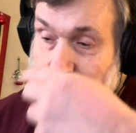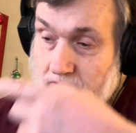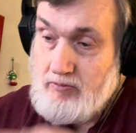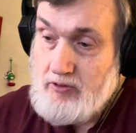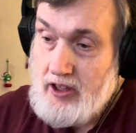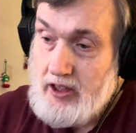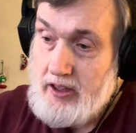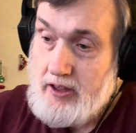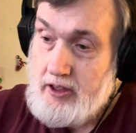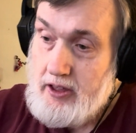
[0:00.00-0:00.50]

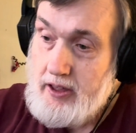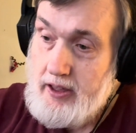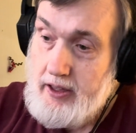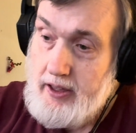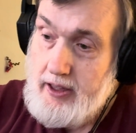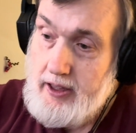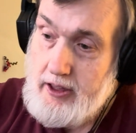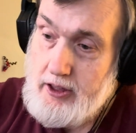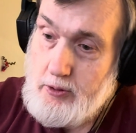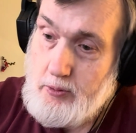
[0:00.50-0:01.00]
because
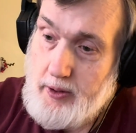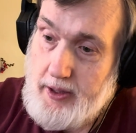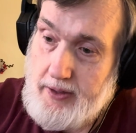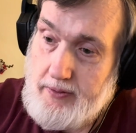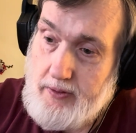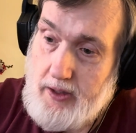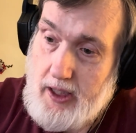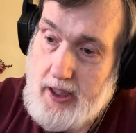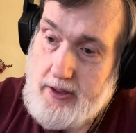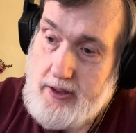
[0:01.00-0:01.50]
this we have
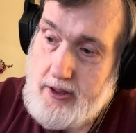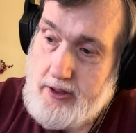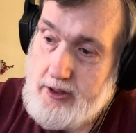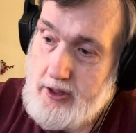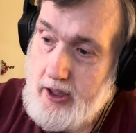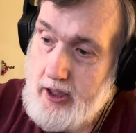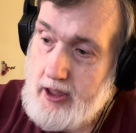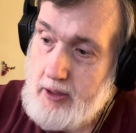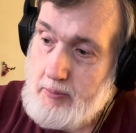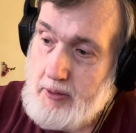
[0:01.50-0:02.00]
got to
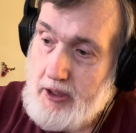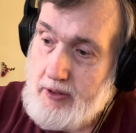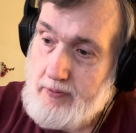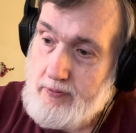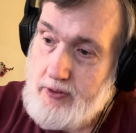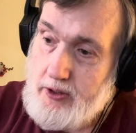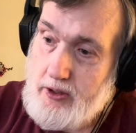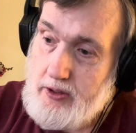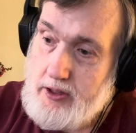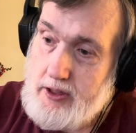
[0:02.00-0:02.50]
talk about,
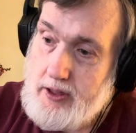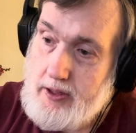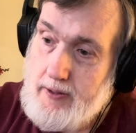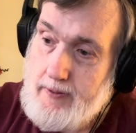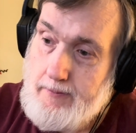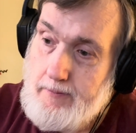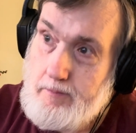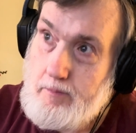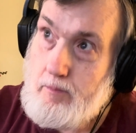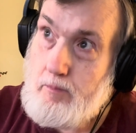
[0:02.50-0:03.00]
folks.
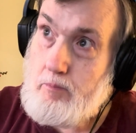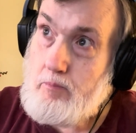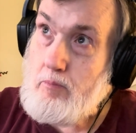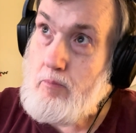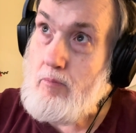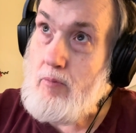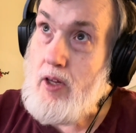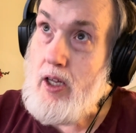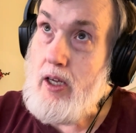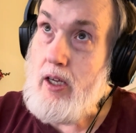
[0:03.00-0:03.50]

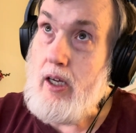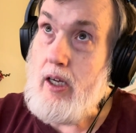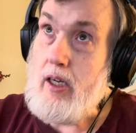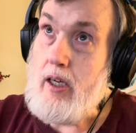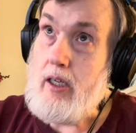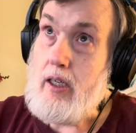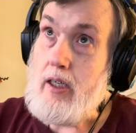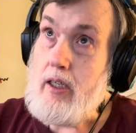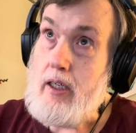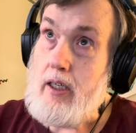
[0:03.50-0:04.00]

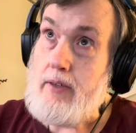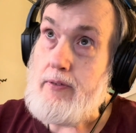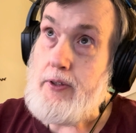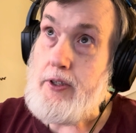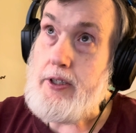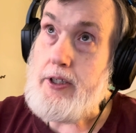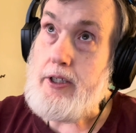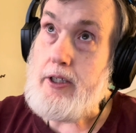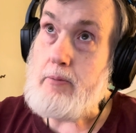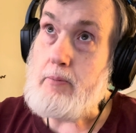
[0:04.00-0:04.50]
If you're
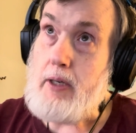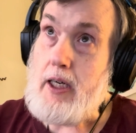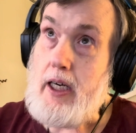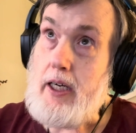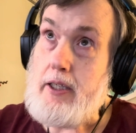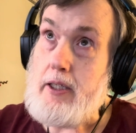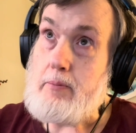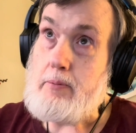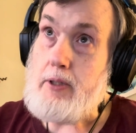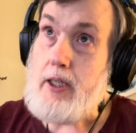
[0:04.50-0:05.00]
nearby,
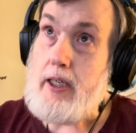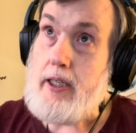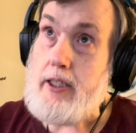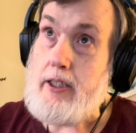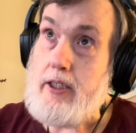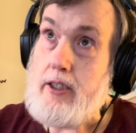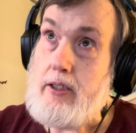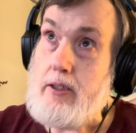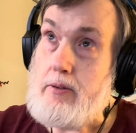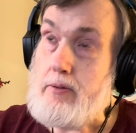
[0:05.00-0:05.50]
you probably
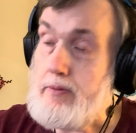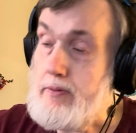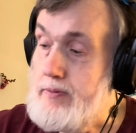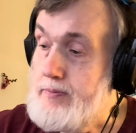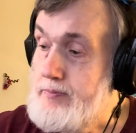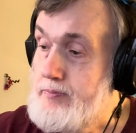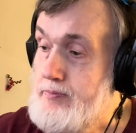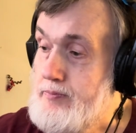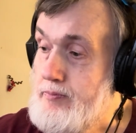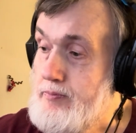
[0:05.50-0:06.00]
know
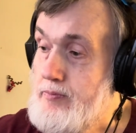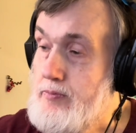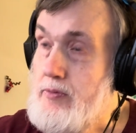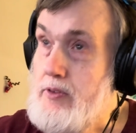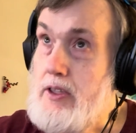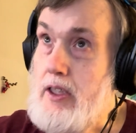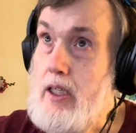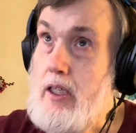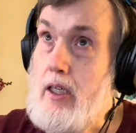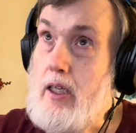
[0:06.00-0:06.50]

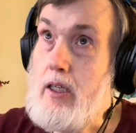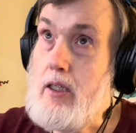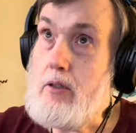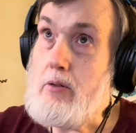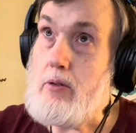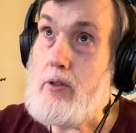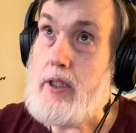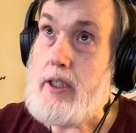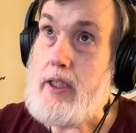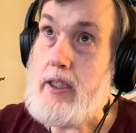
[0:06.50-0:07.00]

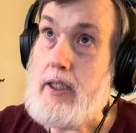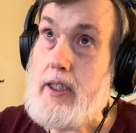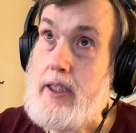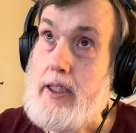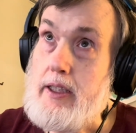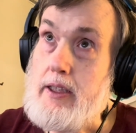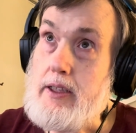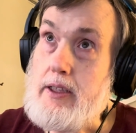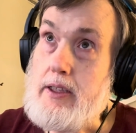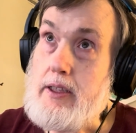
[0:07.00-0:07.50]
what it
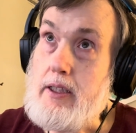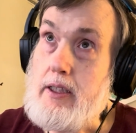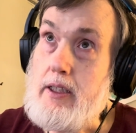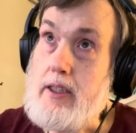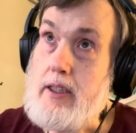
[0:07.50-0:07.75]
is.